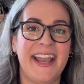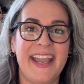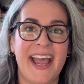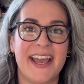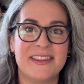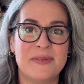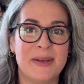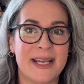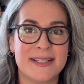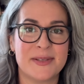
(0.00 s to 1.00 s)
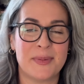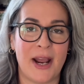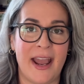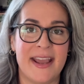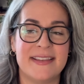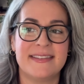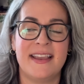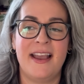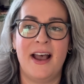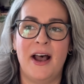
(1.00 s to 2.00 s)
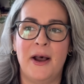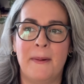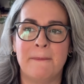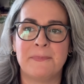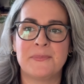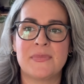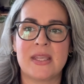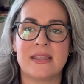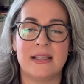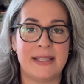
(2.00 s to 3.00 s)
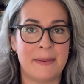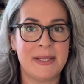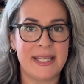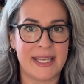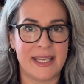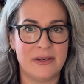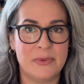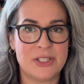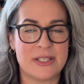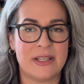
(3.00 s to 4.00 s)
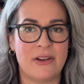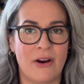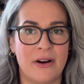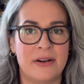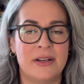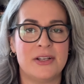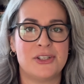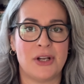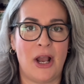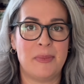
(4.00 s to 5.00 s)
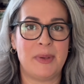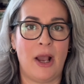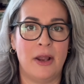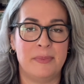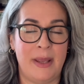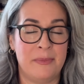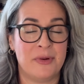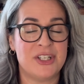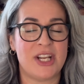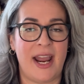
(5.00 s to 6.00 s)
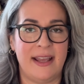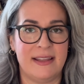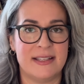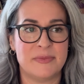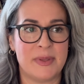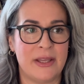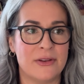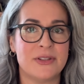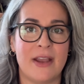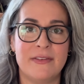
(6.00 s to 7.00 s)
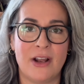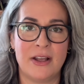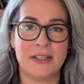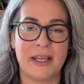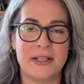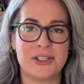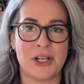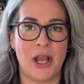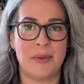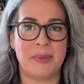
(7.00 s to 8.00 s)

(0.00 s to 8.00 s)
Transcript: had the biggest surprise. The Lamb & Kid, which is a yarn shop on Bainbridge Island, but they also have an online shop